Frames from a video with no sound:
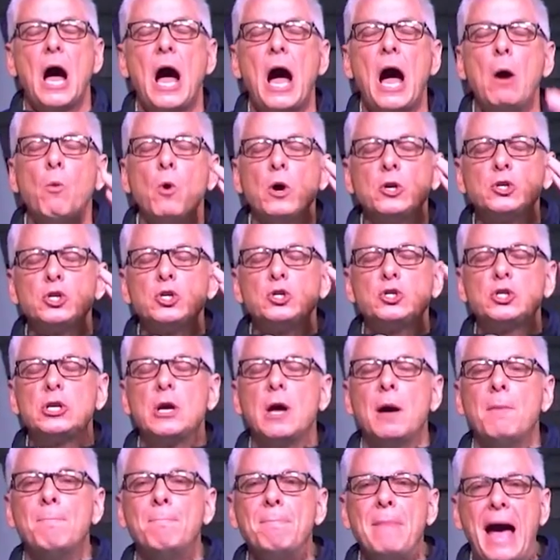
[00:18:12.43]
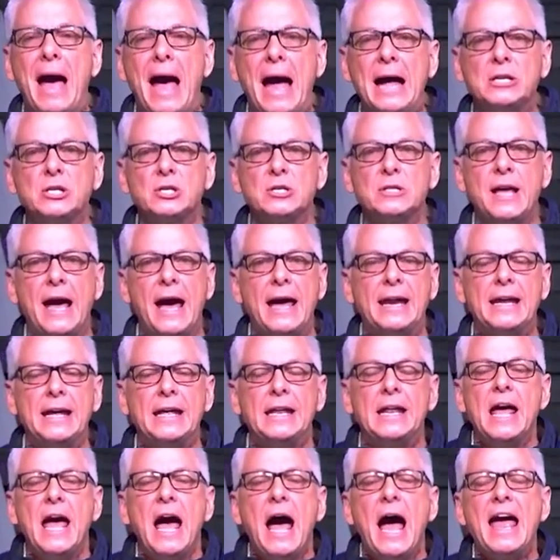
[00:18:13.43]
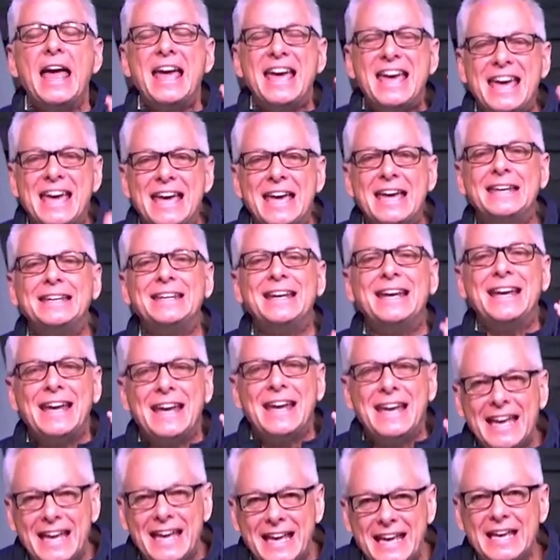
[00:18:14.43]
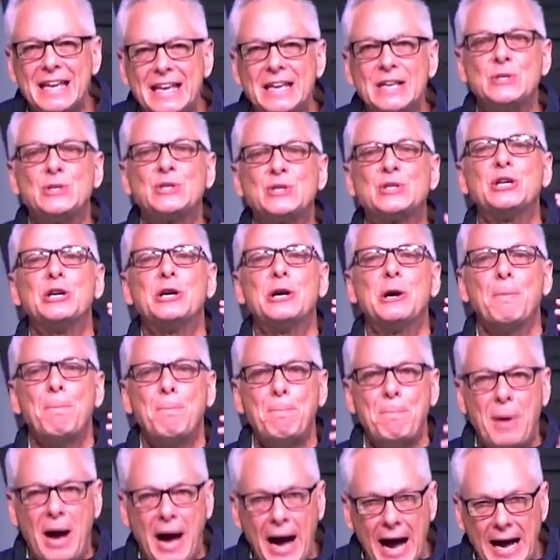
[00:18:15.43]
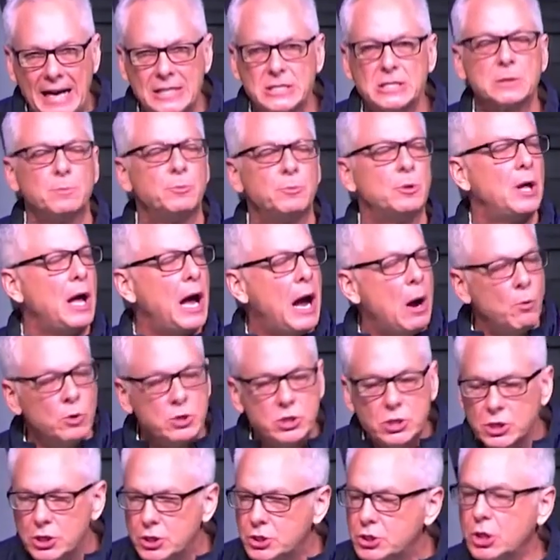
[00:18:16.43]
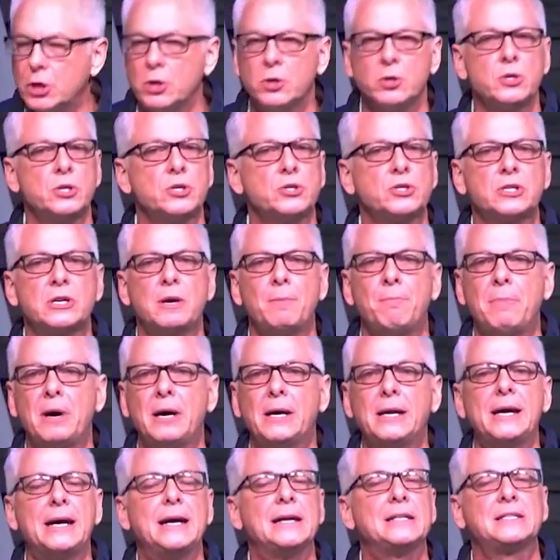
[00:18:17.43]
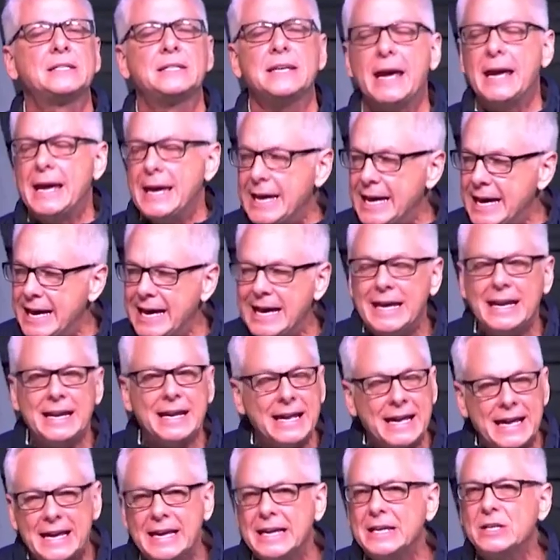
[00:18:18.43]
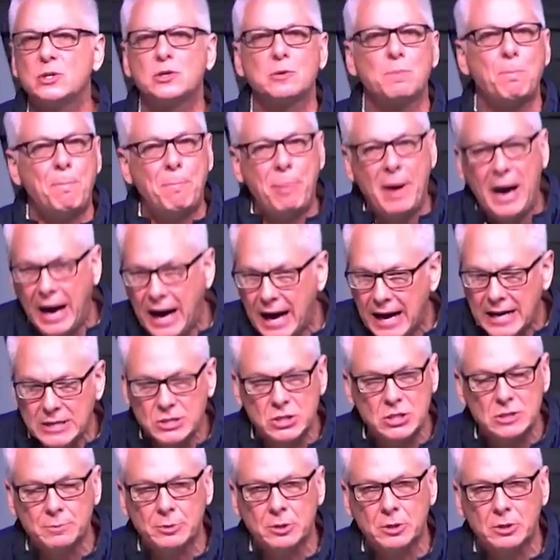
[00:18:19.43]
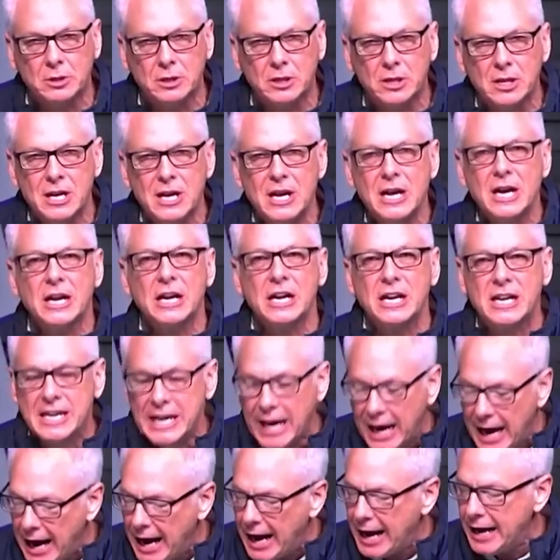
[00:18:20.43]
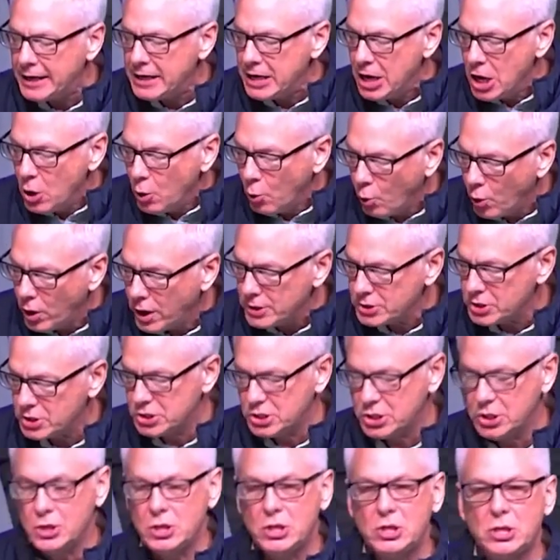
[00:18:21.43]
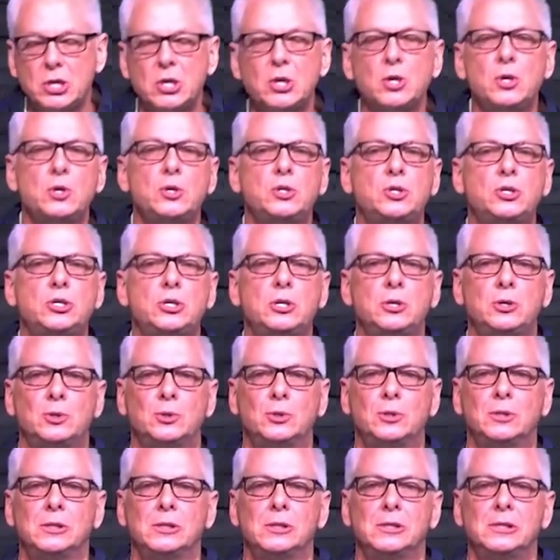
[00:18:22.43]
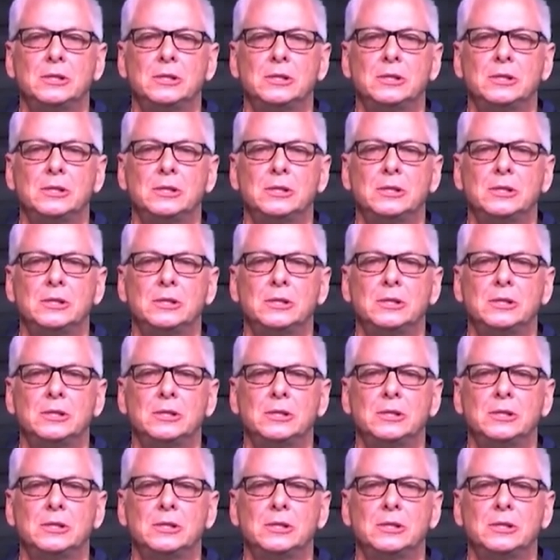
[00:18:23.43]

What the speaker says: I want you to imagine that. It is possible. I want you to turn to somebody and say, it is possible. God wants to use you.